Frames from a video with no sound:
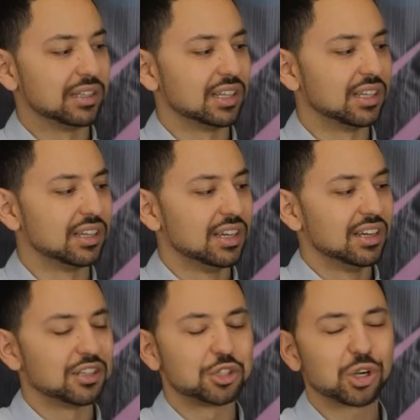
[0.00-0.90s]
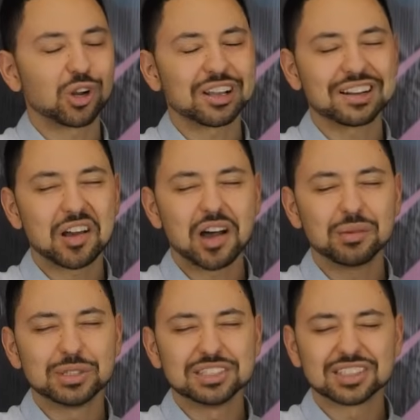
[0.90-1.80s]
and the turning
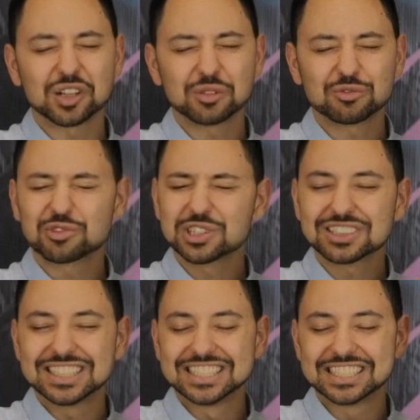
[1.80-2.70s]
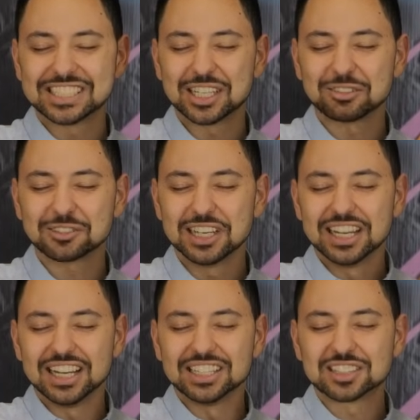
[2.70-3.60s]
knob is really stiff.
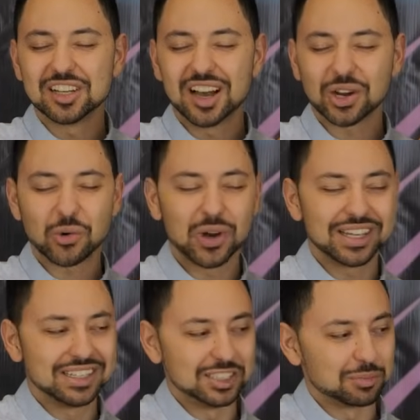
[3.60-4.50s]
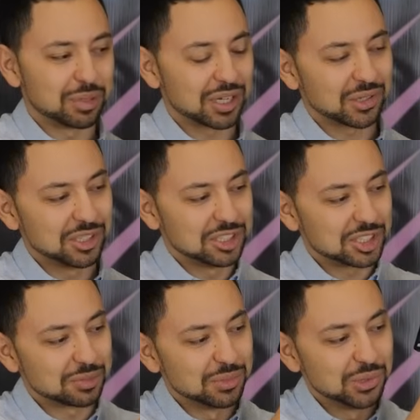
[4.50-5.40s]
It's not quite as buttery
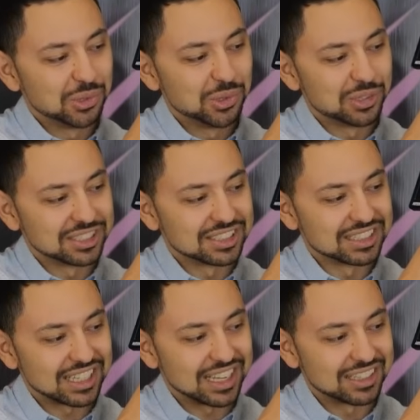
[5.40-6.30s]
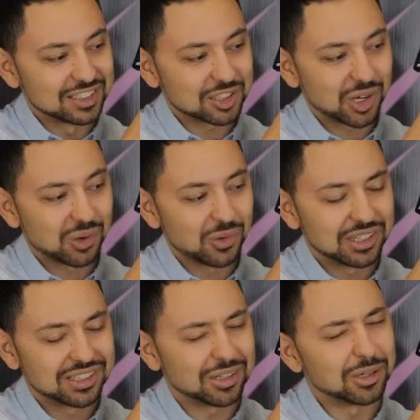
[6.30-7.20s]
smooth as this Andonstar
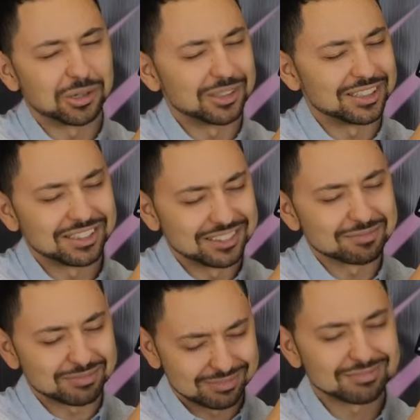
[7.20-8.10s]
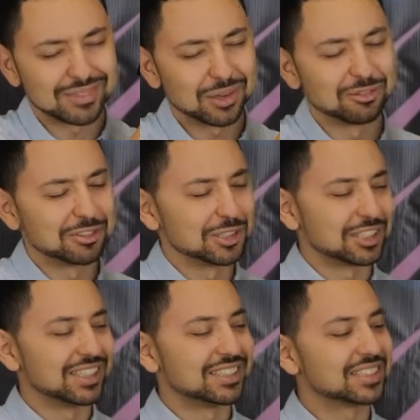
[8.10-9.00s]
one. Oh, that one feels
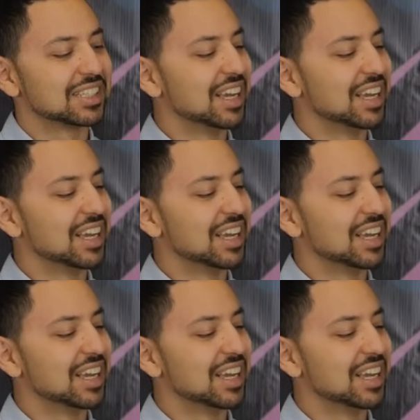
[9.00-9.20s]
nice.